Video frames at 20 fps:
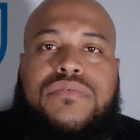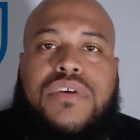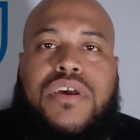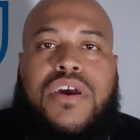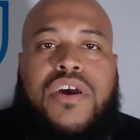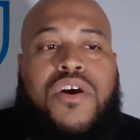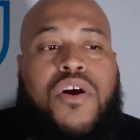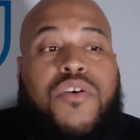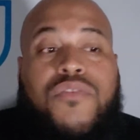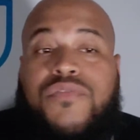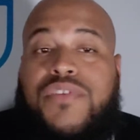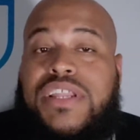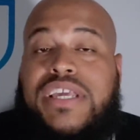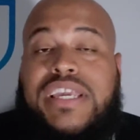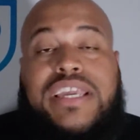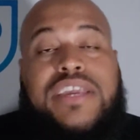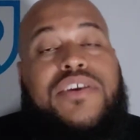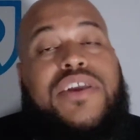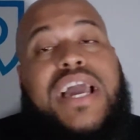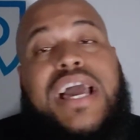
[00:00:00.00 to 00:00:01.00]
Hopefully
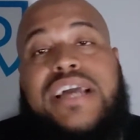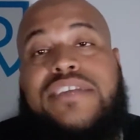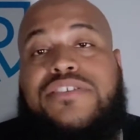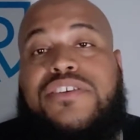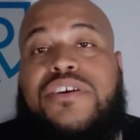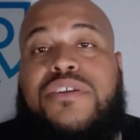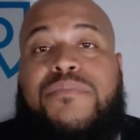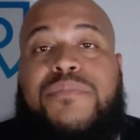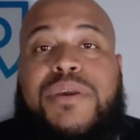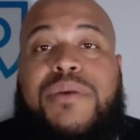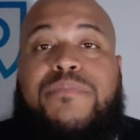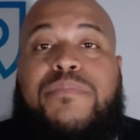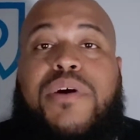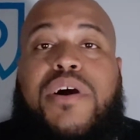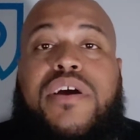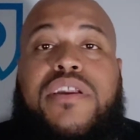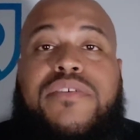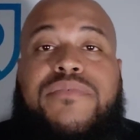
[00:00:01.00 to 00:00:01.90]
you guys are going to be a part